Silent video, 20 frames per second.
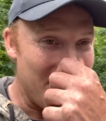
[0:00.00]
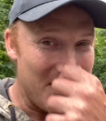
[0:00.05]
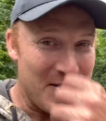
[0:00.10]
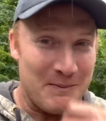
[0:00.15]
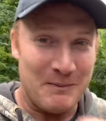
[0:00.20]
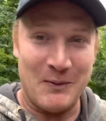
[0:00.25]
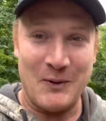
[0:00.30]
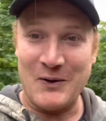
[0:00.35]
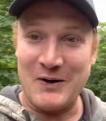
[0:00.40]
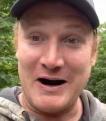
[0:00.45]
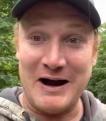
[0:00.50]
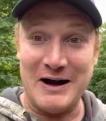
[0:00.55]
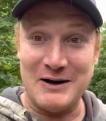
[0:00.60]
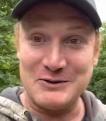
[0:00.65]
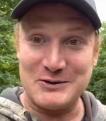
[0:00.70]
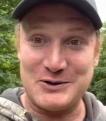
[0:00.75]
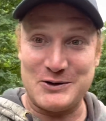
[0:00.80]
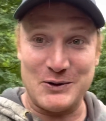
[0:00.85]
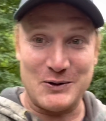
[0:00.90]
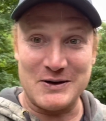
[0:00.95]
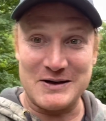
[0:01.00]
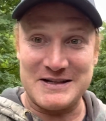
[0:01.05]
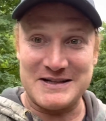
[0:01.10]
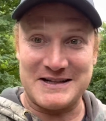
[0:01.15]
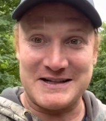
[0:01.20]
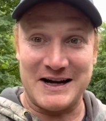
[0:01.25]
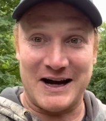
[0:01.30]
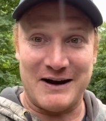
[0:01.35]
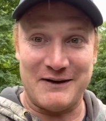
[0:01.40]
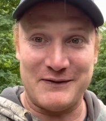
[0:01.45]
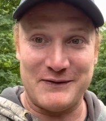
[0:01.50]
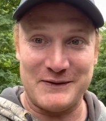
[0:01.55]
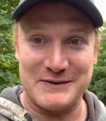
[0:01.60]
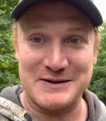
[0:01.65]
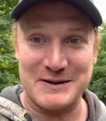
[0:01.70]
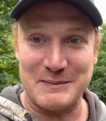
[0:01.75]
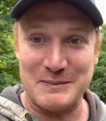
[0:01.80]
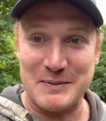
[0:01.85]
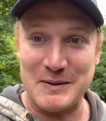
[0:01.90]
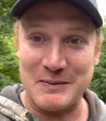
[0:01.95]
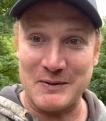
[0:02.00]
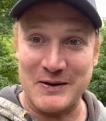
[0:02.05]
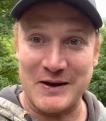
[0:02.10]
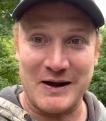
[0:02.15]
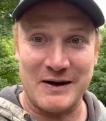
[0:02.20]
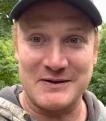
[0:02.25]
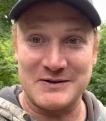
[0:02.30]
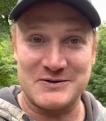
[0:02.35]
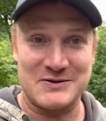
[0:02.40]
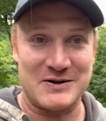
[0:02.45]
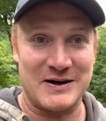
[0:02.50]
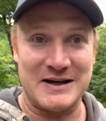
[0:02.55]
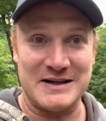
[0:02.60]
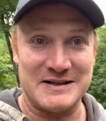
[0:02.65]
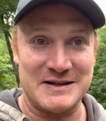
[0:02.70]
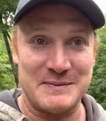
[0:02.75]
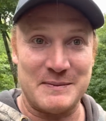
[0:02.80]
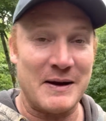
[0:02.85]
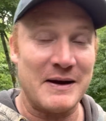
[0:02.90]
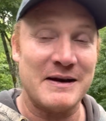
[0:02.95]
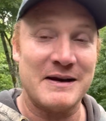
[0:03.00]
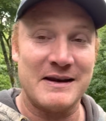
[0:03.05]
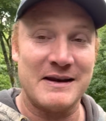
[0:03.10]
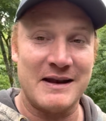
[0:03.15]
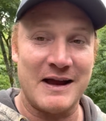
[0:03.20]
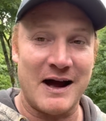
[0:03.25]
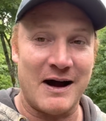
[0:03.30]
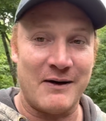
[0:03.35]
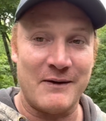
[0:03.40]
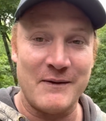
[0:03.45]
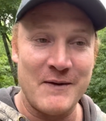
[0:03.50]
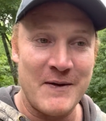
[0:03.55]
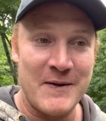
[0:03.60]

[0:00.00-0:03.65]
More outdoor stuff. Some people thought I was crazy, but no.